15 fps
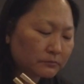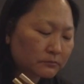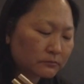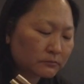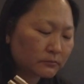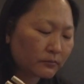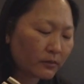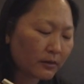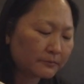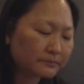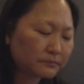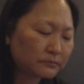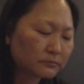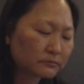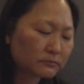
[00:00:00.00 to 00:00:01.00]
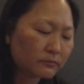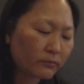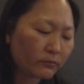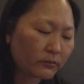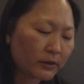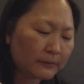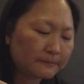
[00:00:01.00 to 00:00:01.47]
Sorry.
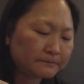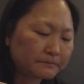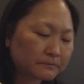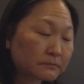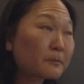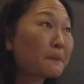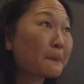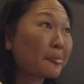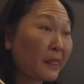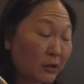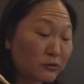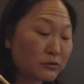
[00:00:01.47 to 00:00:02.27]
How's everything tasting so